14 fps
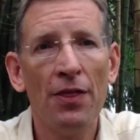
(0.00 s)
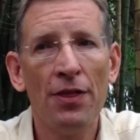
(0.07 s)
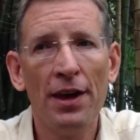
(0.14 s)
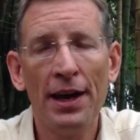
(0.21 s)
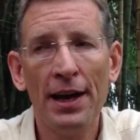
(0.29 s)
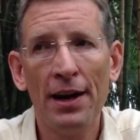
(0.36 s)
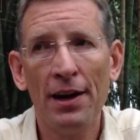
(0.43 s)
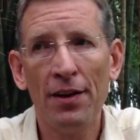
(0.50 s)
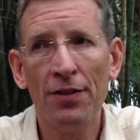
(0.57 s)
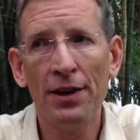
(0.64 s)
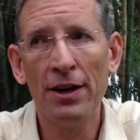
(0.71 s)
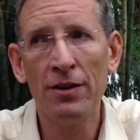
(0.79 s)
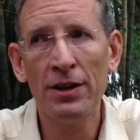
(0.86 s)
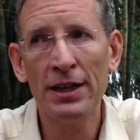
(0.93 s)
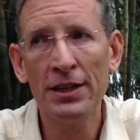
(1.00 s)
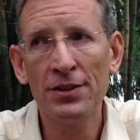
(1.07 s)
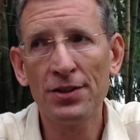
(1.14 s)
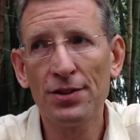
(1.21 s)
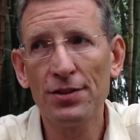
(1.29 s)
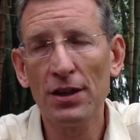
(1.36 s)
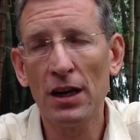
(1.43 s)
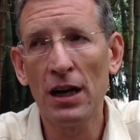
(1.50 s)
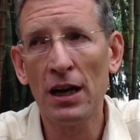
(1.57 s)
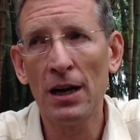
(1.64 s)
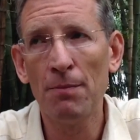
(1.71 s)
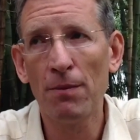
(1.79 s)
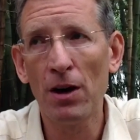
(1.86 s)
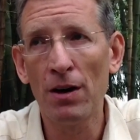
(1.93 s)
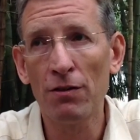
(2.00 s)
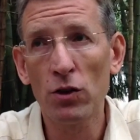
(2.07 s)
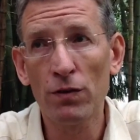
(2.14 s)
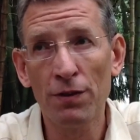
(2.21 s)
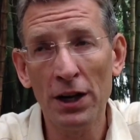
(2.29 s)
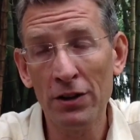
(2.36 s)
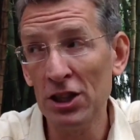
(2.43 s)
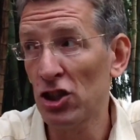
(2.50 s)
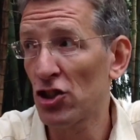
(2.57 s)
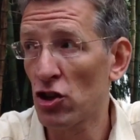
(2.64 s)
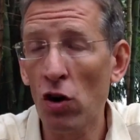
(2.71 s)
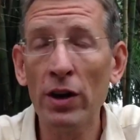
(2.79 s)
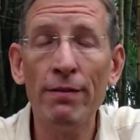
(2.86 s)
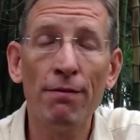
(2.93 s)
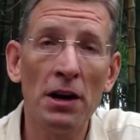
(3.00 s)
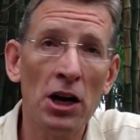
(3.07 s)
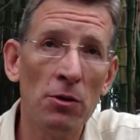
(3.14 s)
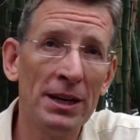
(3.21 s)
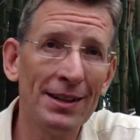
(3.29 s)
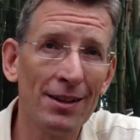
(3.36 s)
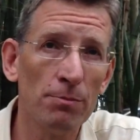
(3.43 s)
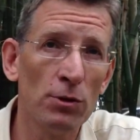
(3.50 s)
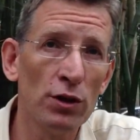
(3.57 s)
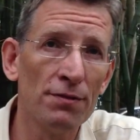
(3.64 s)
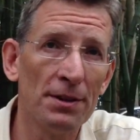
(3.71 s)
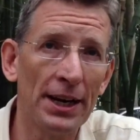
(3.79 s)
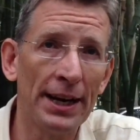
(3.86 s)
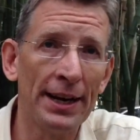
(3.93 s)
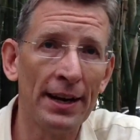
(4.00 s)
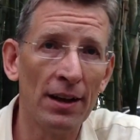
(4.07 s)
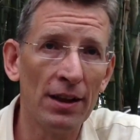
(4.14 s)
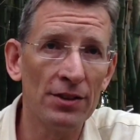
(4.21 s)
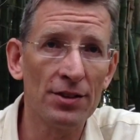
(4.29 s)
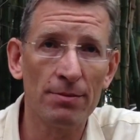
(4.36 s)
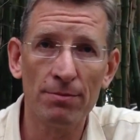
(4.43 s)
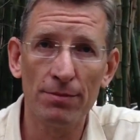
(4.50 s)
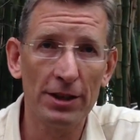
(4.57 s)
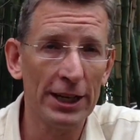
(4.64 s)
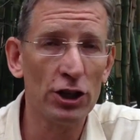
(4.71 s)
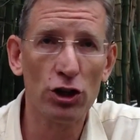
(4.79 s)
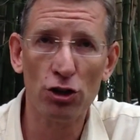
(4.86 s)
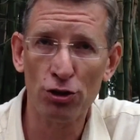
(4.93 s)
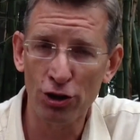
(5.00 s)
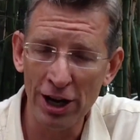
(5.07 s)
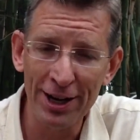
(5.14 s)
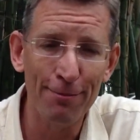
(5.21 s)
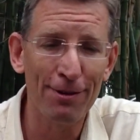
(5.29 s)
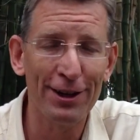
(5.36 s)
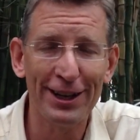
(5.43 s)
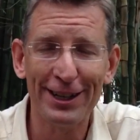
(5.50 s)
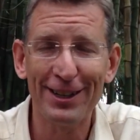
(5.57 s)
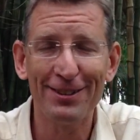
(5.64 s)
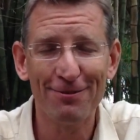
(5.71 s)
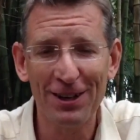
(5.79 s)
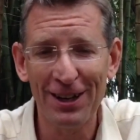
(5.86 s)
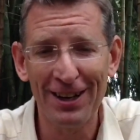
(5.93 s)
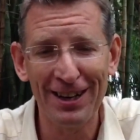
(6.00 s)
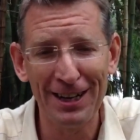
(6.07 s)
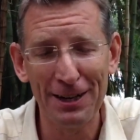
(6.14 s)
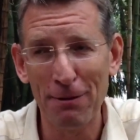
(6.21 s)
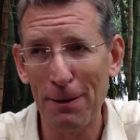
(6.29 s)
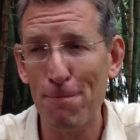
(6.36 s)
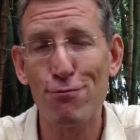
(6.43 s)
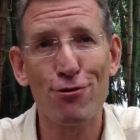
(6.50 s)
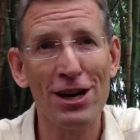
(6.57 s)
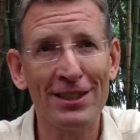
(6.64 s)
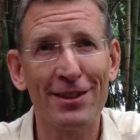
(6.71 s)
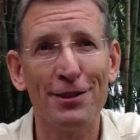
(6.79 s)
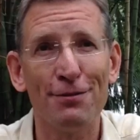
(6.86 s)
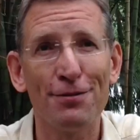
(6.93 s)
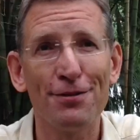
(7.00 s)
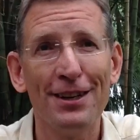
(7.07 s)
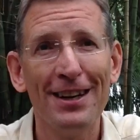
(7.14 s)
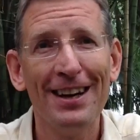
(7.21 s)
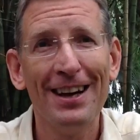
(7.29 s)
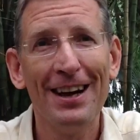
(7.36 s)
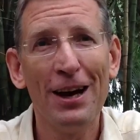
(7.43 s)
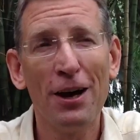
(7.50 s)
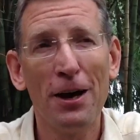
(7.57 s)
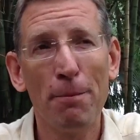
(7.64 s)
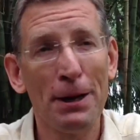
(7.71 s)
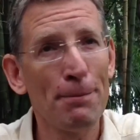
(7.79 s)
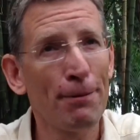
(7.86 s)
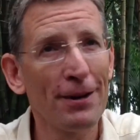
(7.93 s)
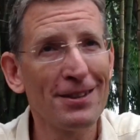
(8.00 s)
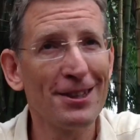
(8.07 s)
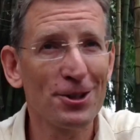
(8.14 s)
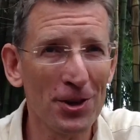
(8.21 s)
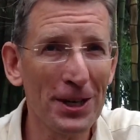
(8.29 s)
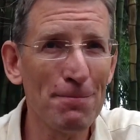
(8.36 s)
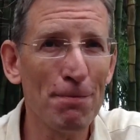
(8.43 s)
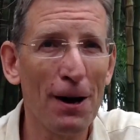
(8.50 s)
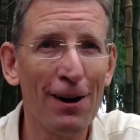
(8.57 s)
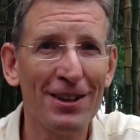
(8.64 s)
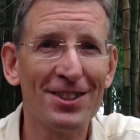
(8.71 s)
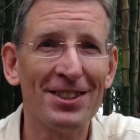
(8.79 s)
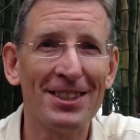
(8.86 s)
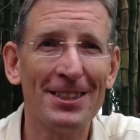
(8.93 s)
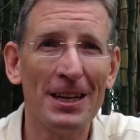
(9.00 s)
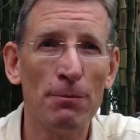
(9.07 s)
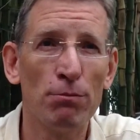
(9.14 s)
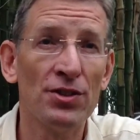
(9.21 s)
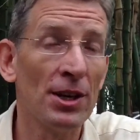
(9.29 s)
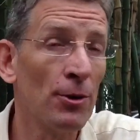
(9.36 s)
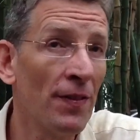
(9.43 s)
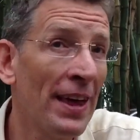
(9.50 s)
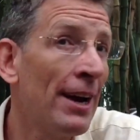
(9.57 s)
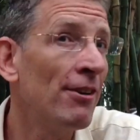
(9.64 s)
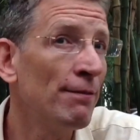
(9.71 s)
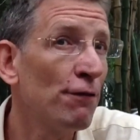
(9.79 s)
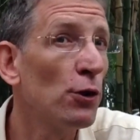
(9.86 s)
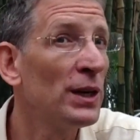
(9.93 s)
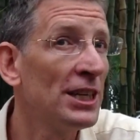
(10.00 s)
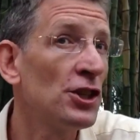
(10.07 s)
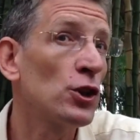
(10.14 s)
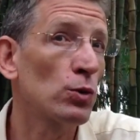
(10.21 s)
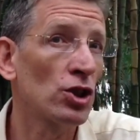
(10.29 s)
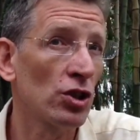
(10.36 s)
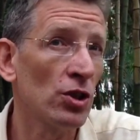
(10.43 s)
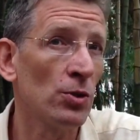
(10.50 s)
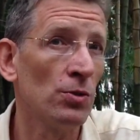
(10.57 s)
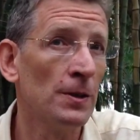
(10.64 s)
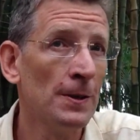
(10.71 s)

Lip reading: There is a very strong environmental movement here. There's some incredibly impressive people in the Green Party in Brazil, and they're influential too.